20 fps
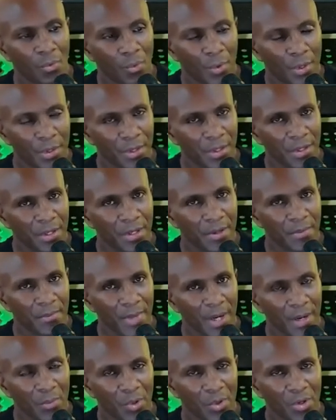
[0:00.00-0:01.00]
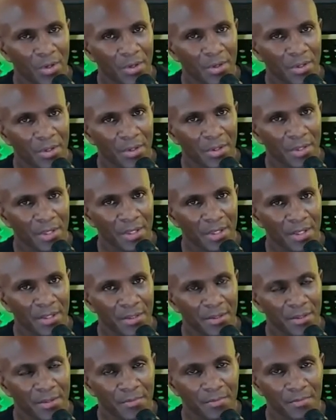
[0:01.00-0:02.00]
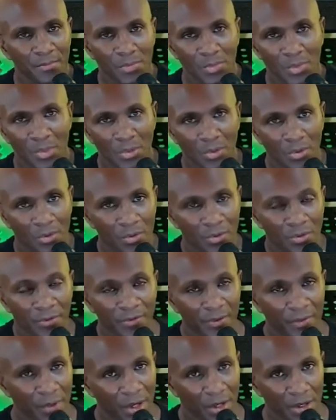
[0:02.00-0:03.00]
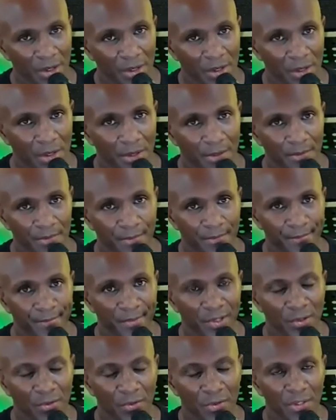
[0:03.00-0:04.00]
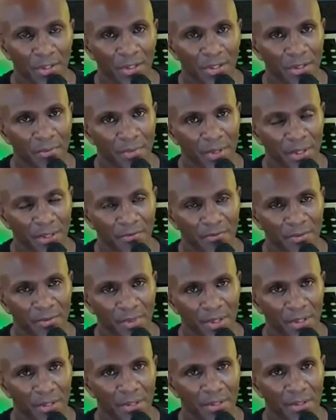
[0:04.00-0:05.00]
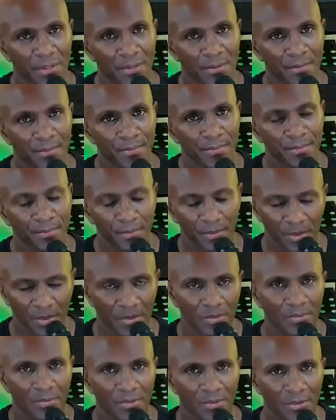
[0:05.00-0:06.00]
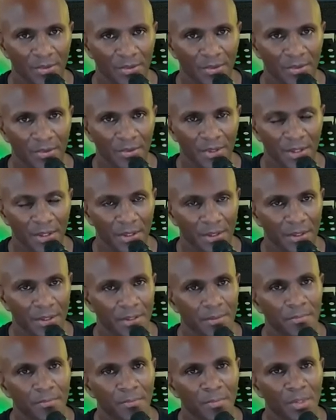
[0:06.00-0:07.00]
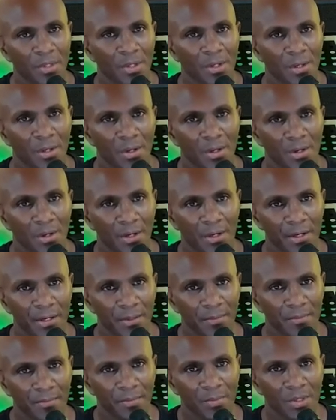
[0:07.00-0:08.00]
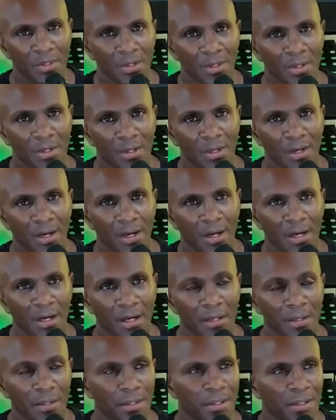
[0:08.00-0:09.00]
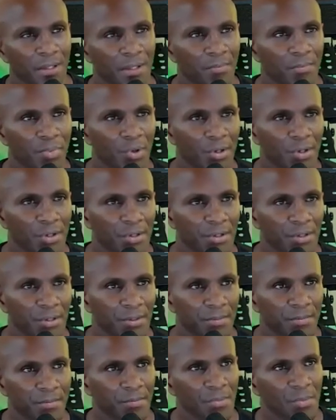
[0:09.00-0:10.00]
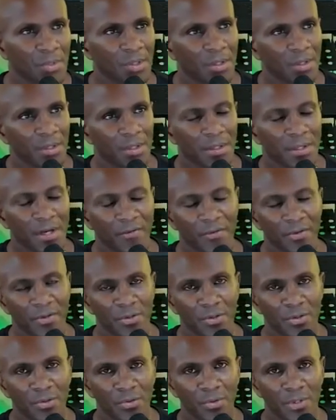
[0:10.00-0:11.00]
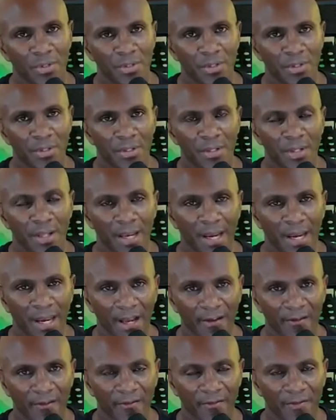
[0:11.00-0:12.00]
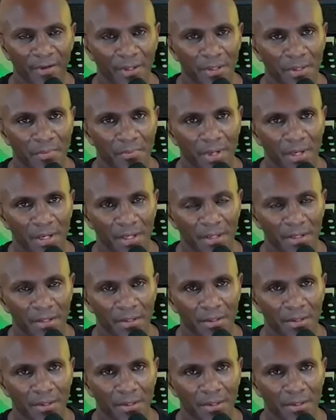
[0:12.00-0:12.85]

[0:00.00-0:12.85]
With the MacBook on the other hand, out of the box, you're gonna get the best of the best. Yes. Alright. The second point is having to do with lifespan.